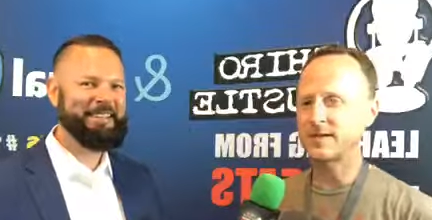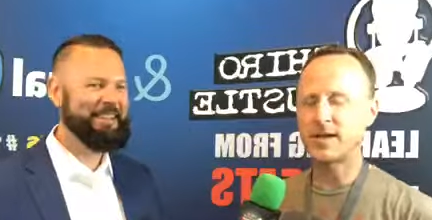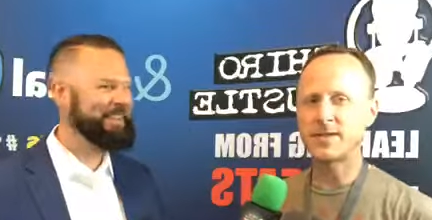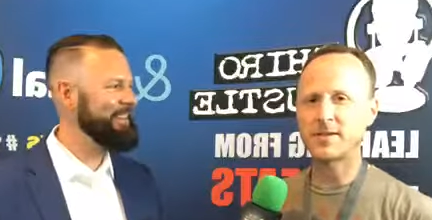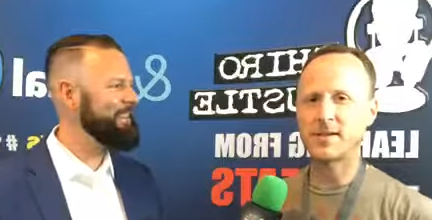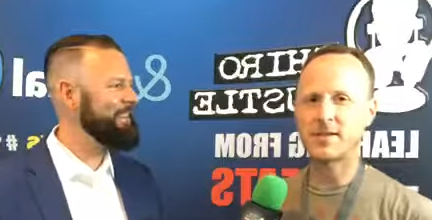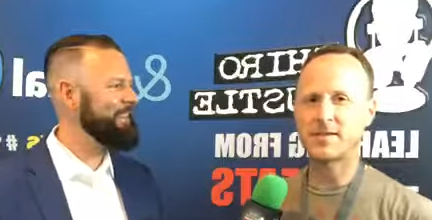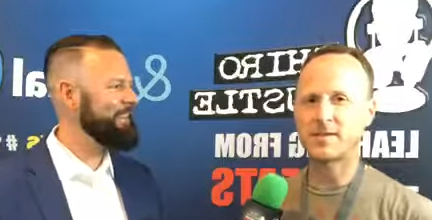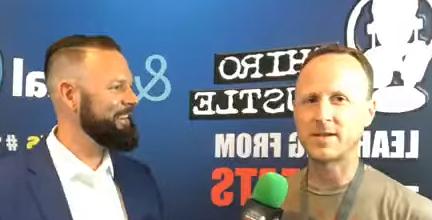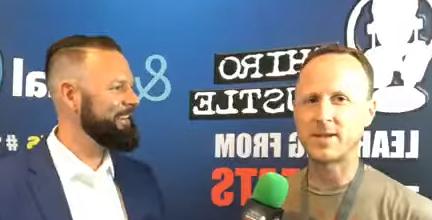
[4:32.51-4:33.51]
Speaker 1: and healthy
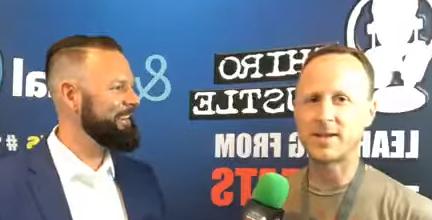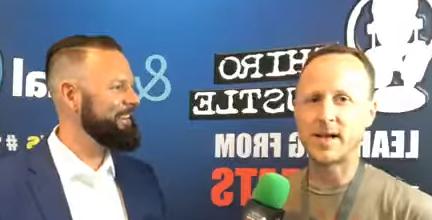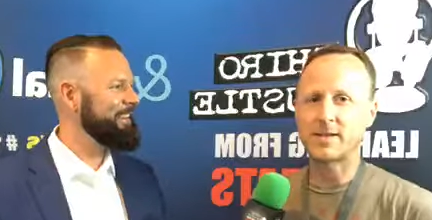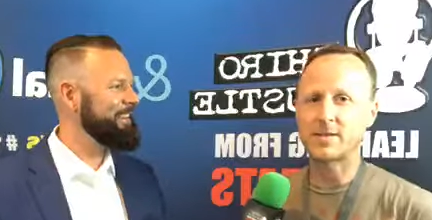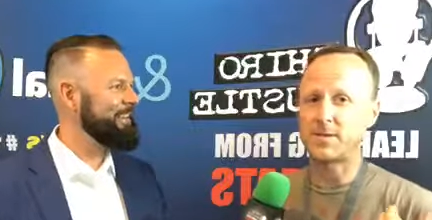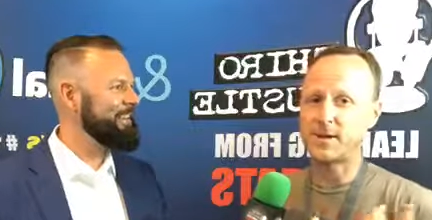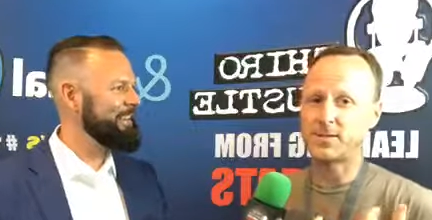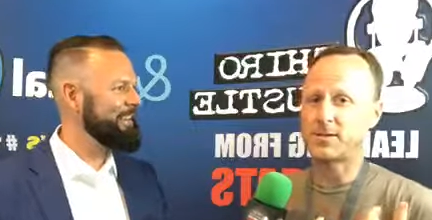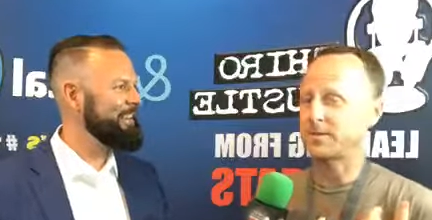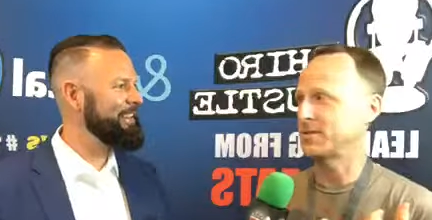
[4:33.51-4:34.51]
kids and, and, ask them my
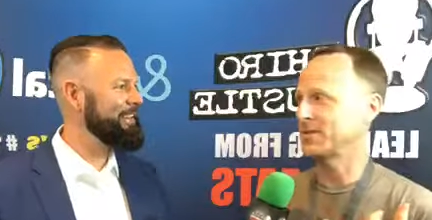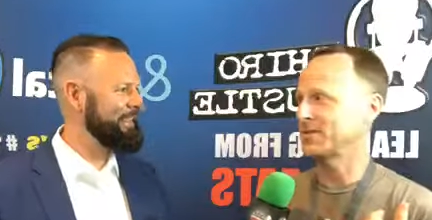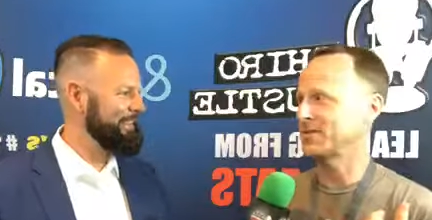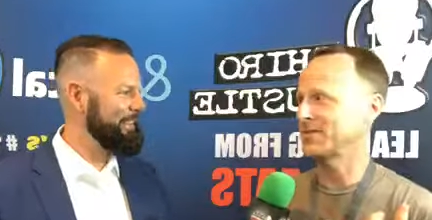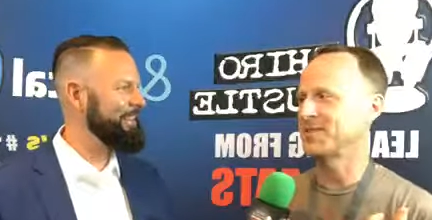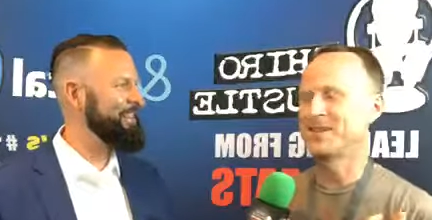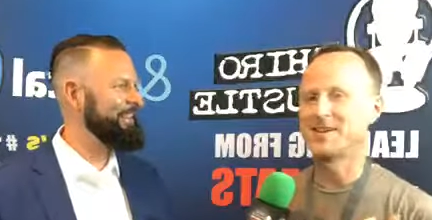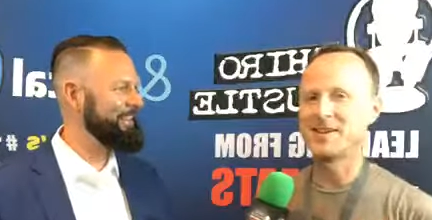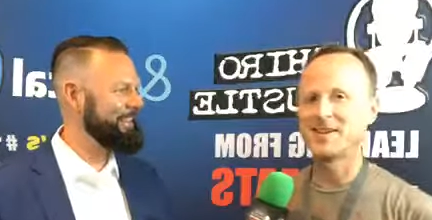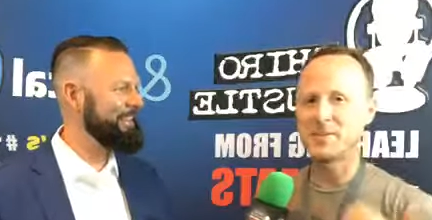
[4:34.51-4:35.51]
questions, you know? So
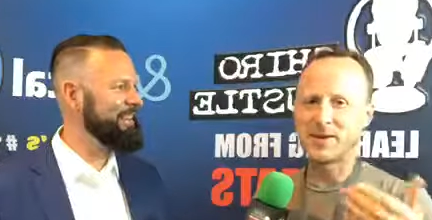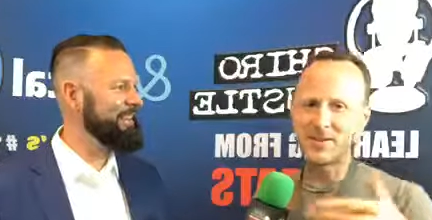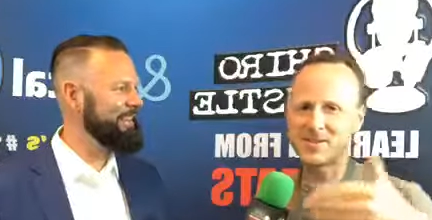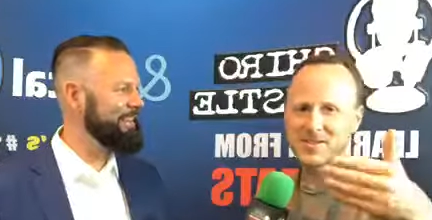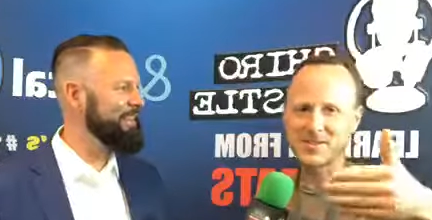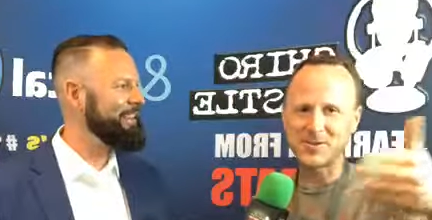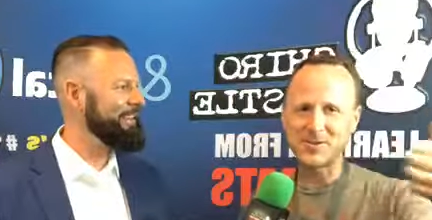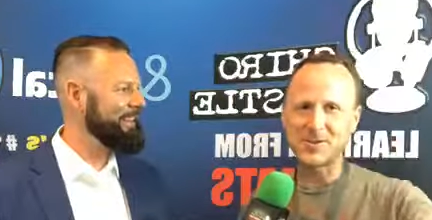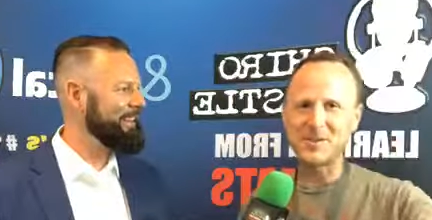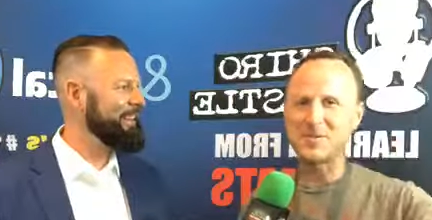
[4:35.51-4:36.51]
you may notice a
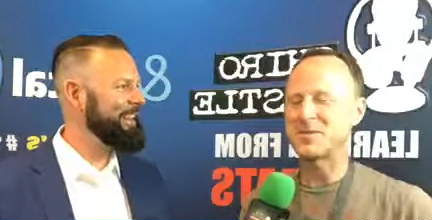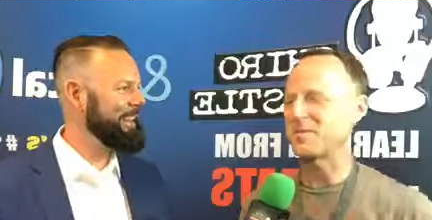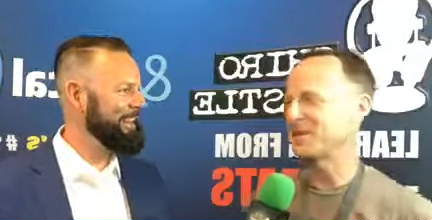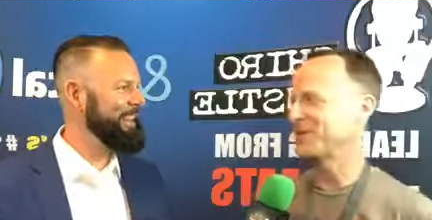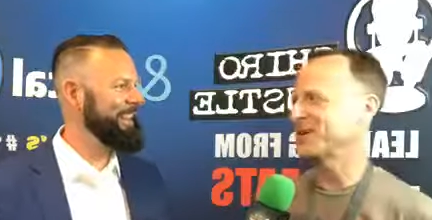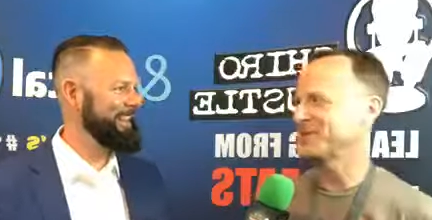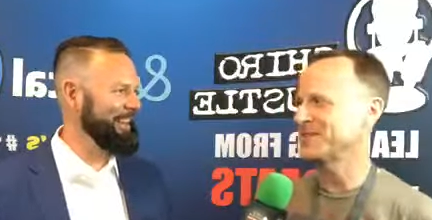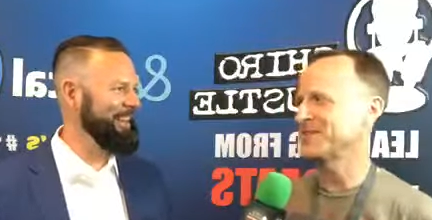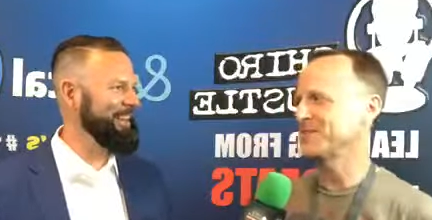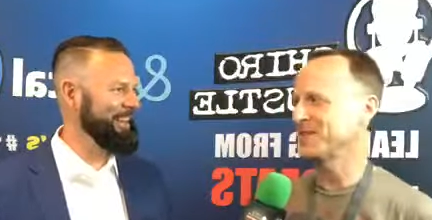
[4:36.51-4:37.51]
certain theme of some of the
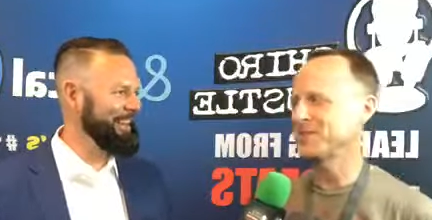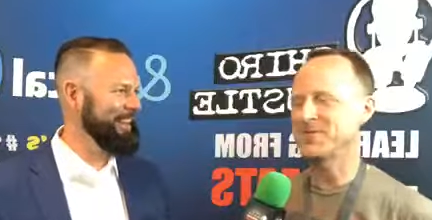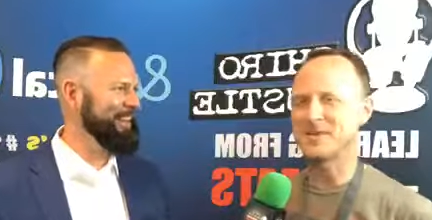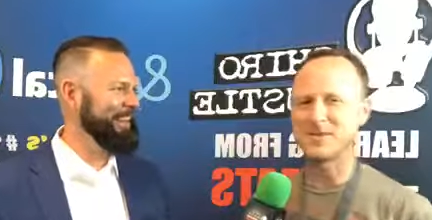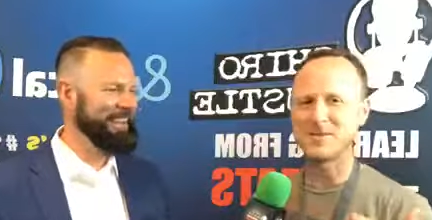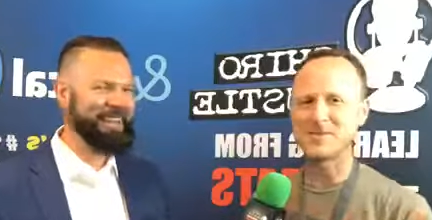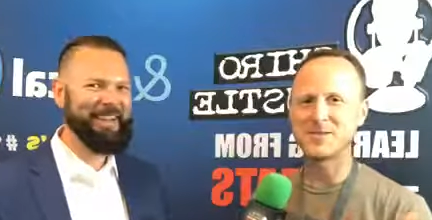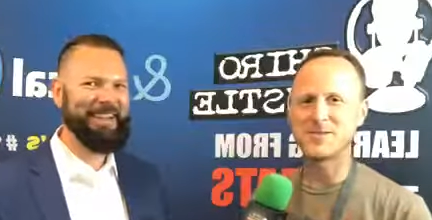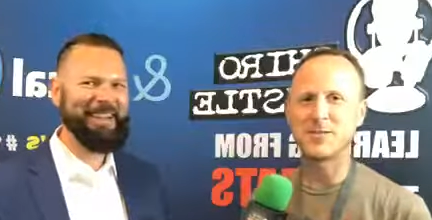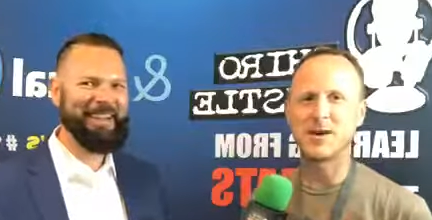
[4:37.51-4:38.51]
questions through the different interviews
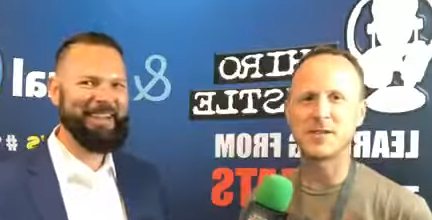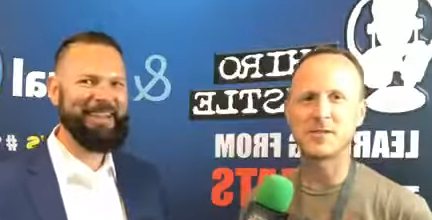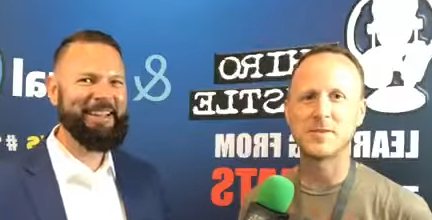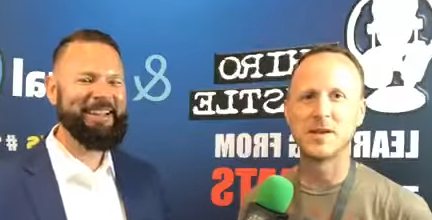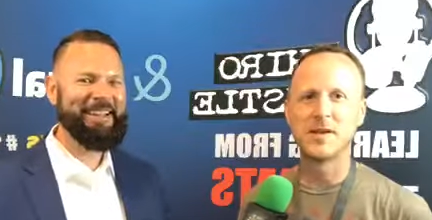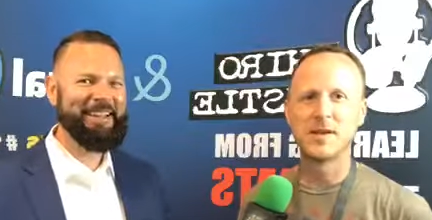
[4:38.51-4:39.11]
if you watch them.